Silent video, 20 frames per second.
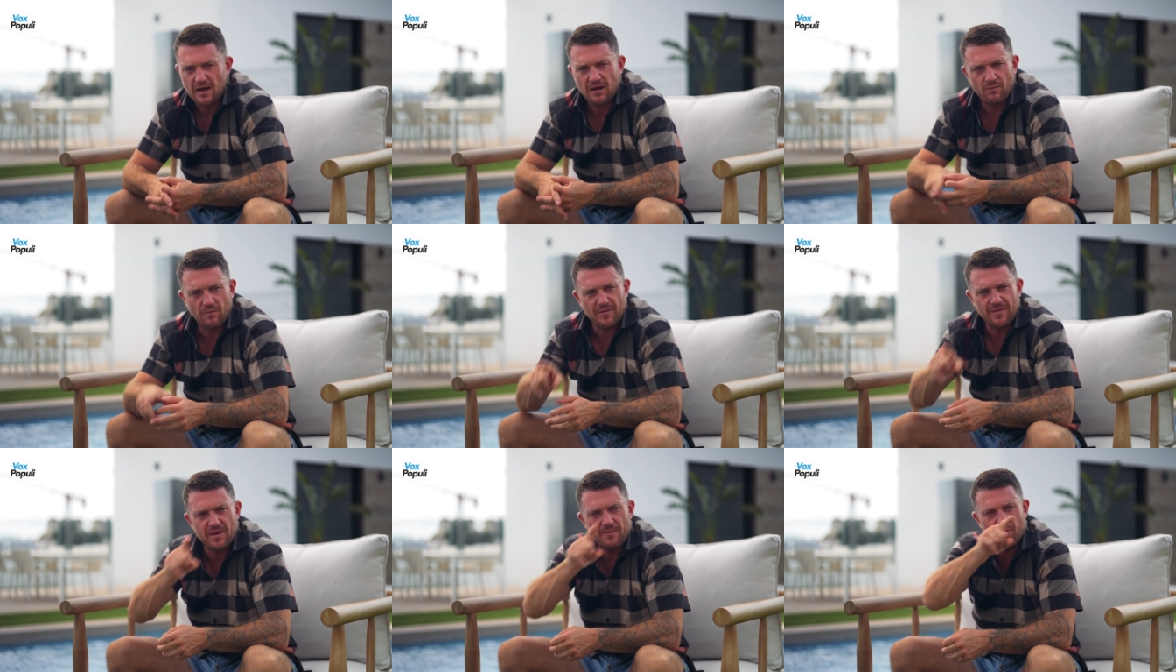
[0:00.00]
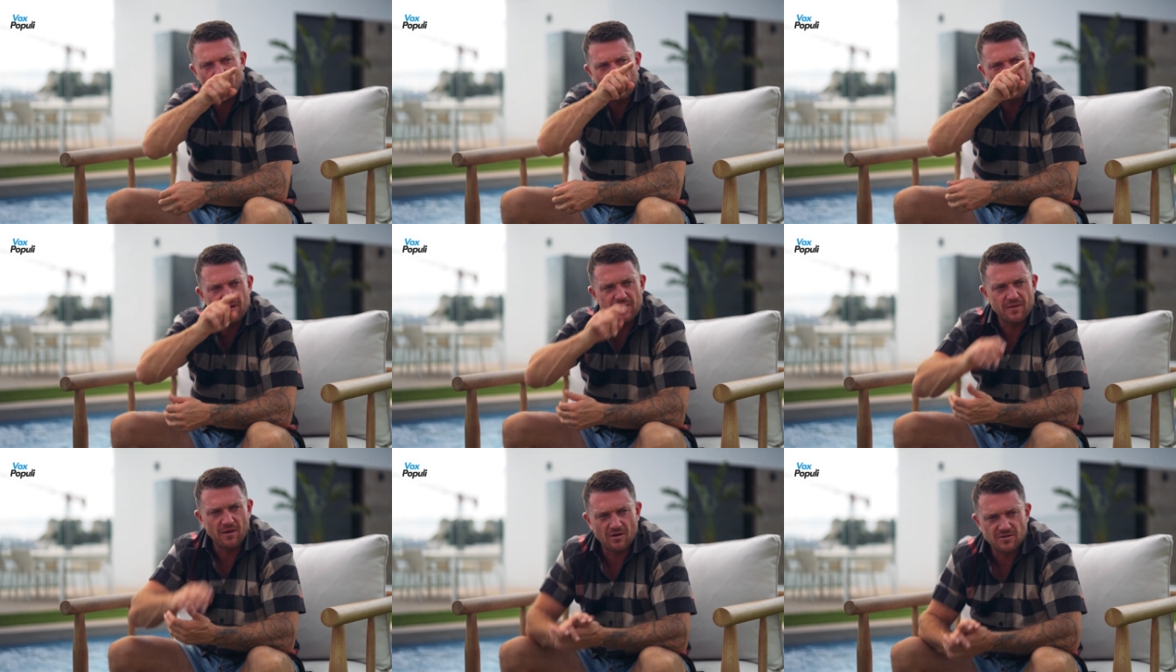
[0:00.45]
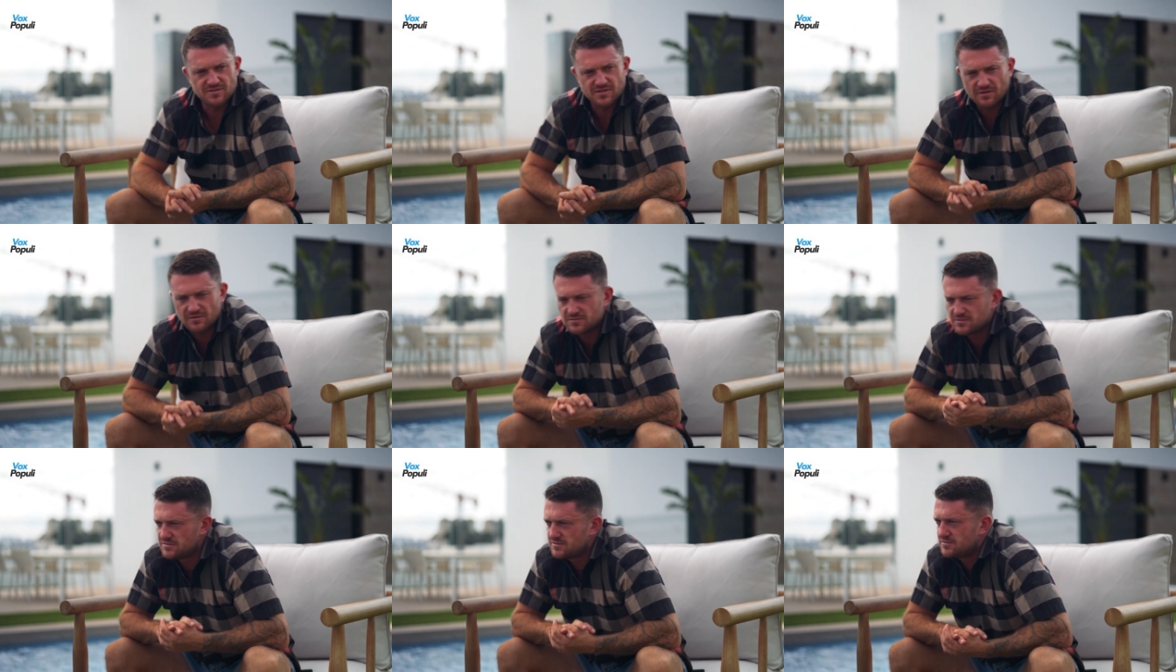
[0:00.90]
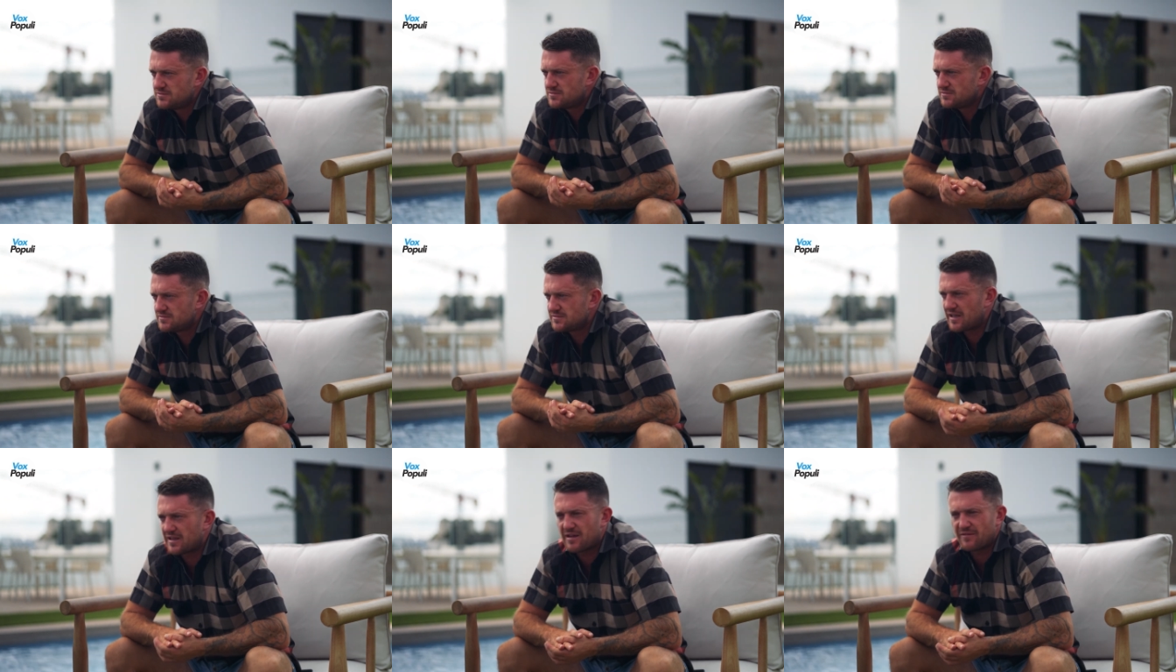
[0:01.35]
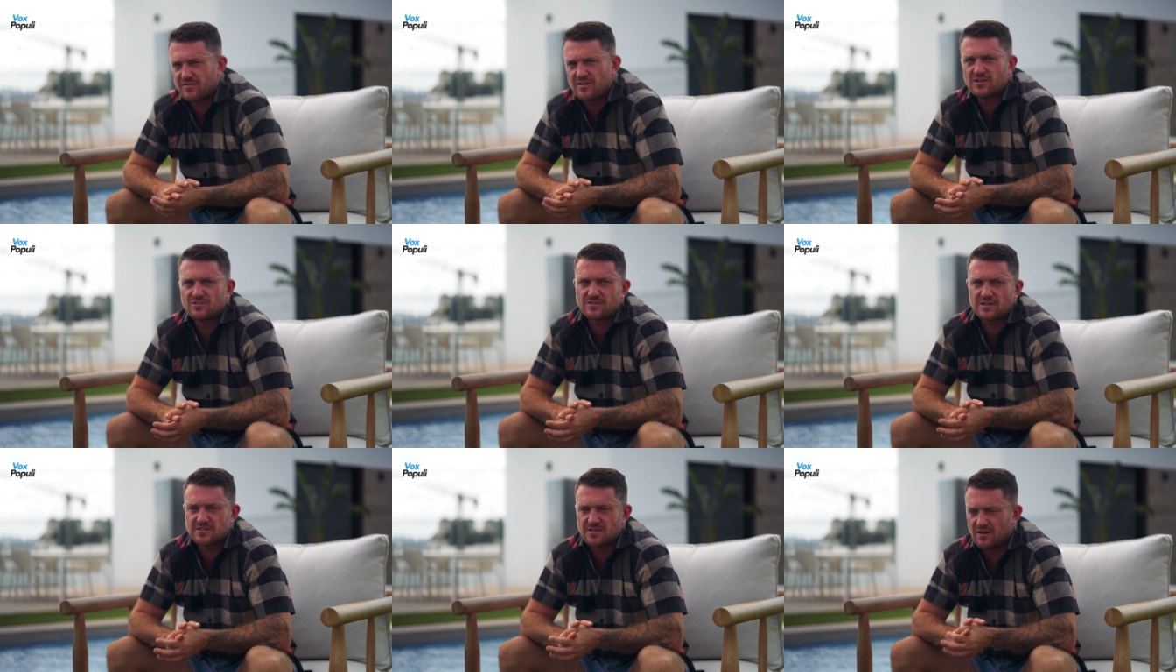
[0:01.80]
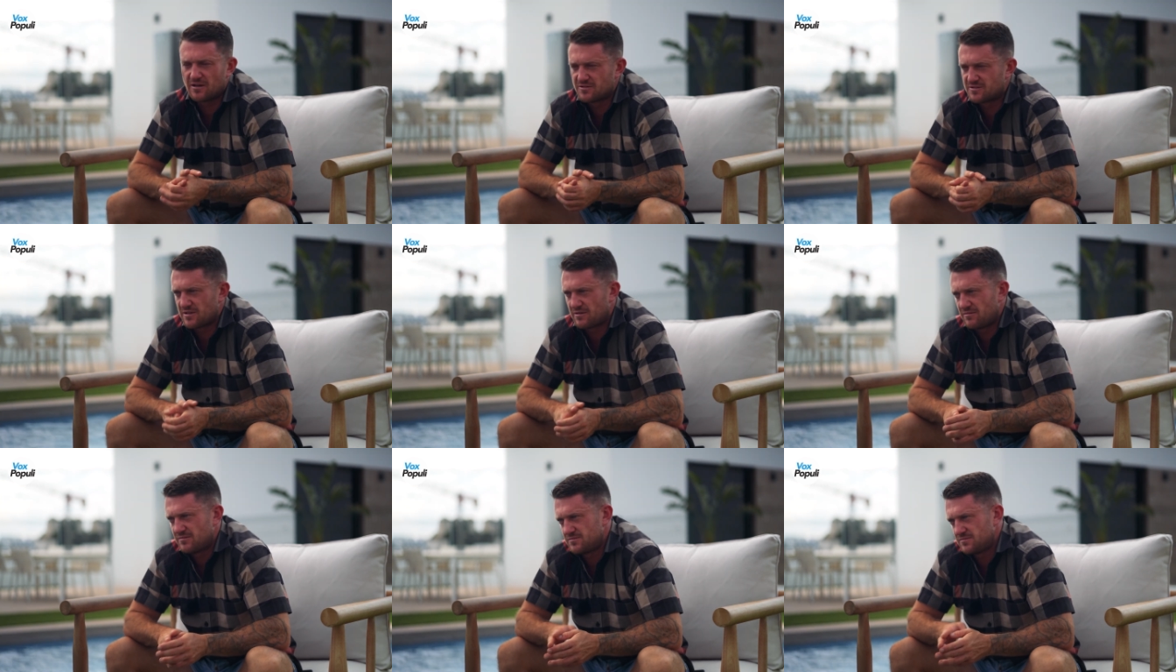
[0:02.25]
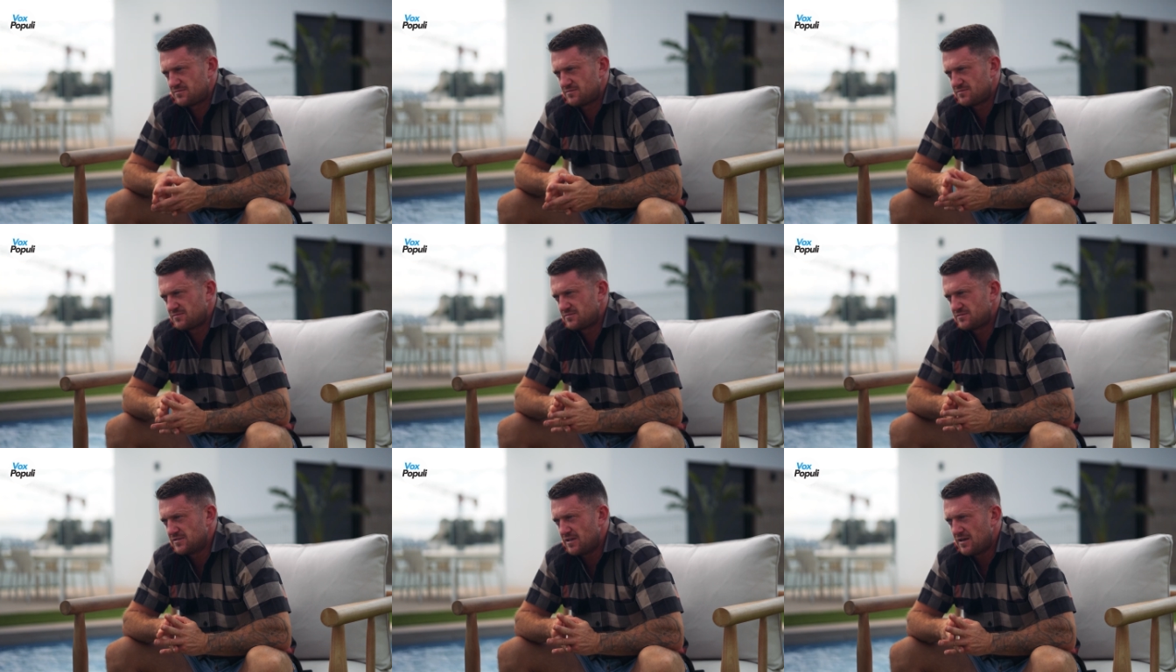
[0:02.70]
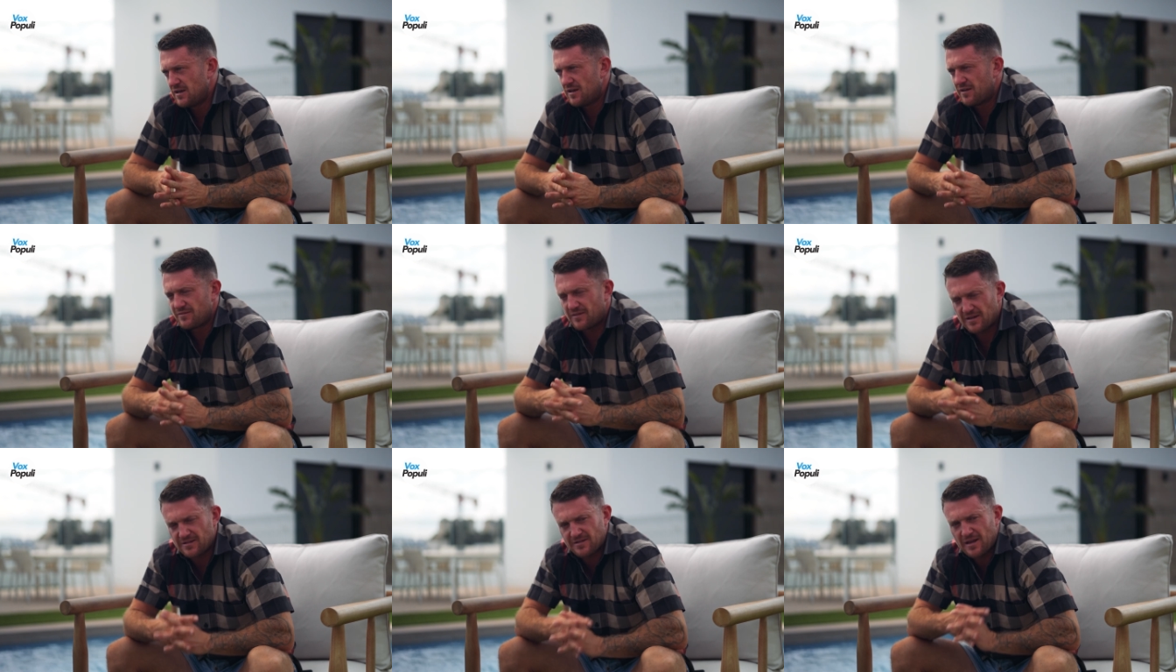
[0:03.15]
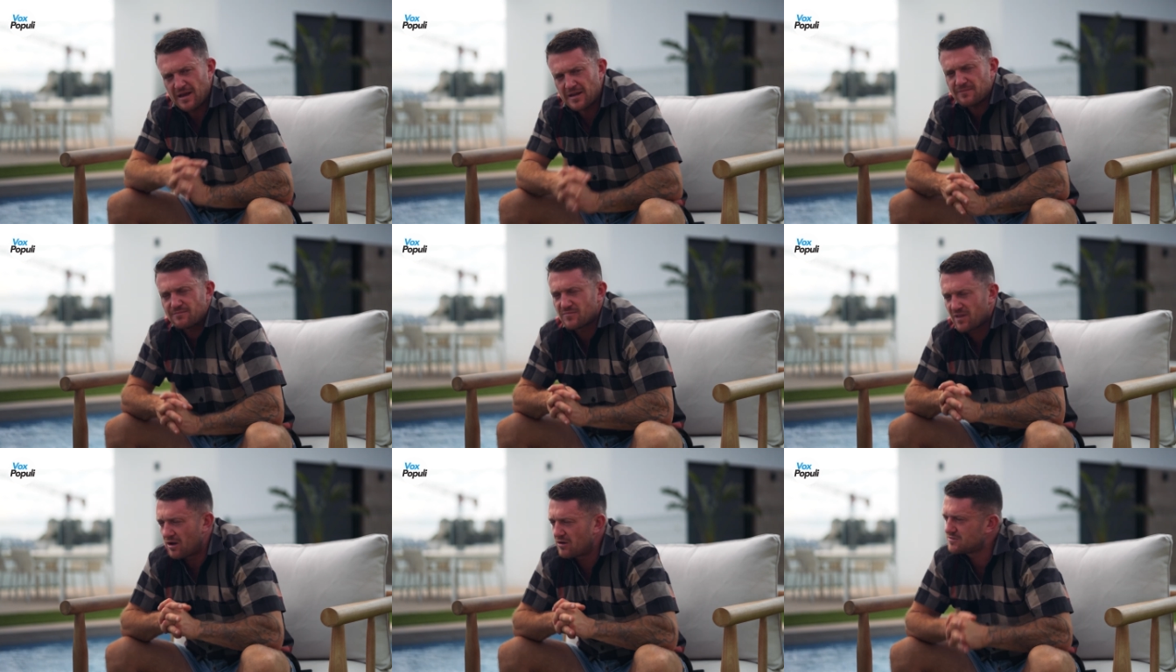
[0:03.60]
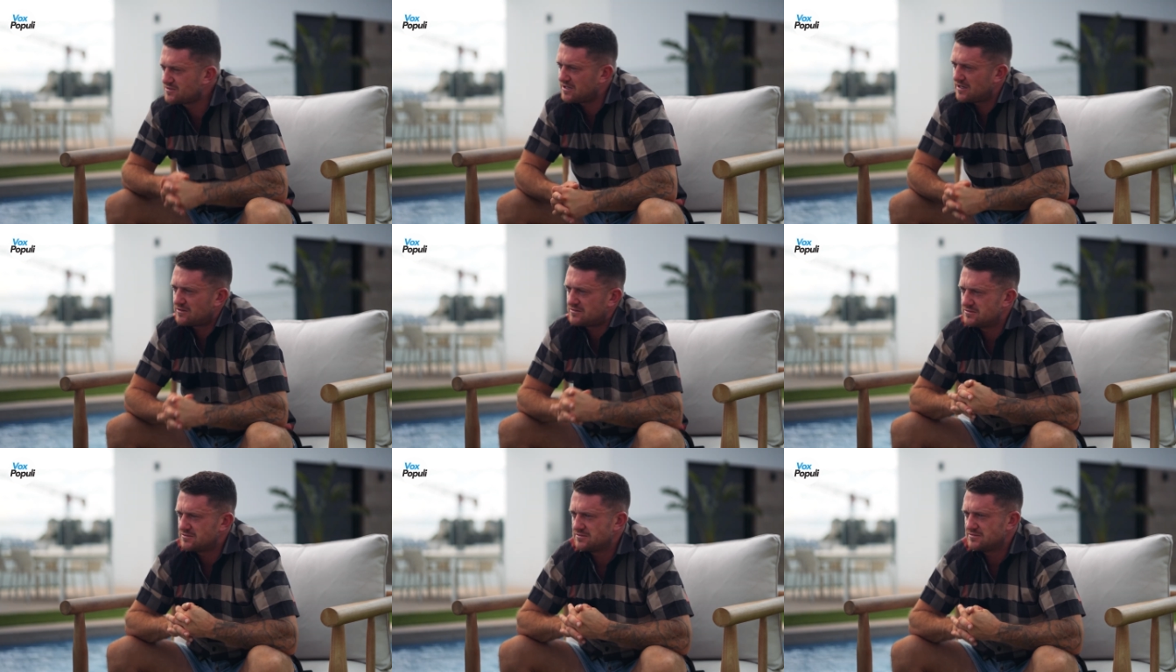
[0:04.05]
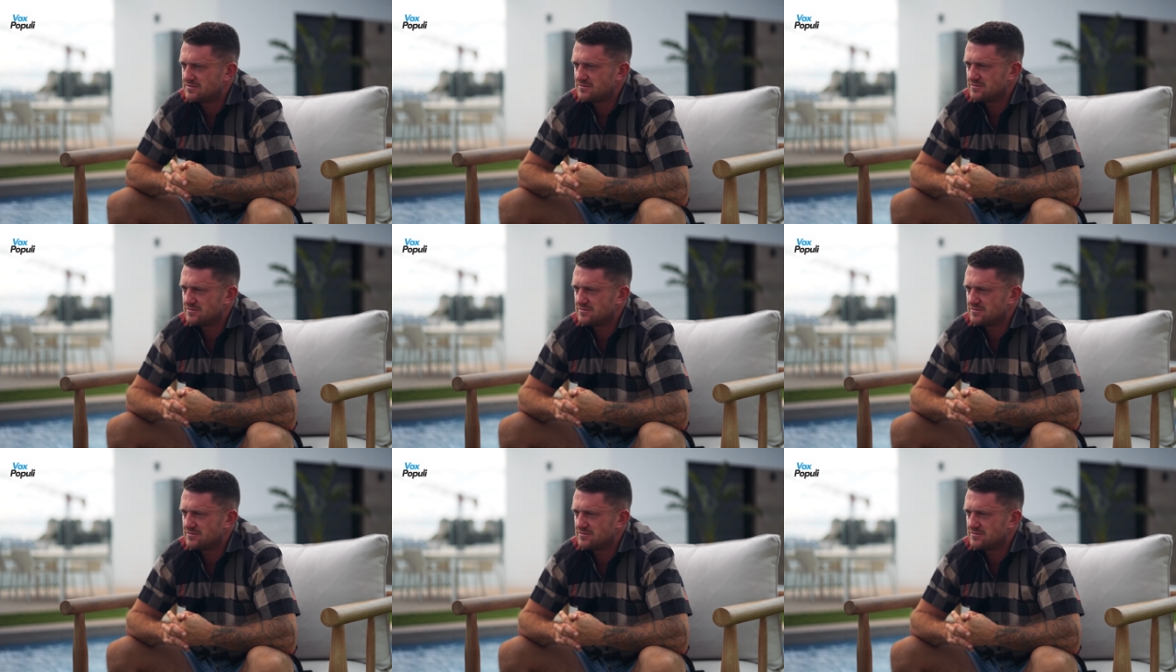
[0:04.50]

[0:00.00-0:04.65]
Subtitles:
And when they put me in the hotel, they give the address of the hotel. They named the hotel.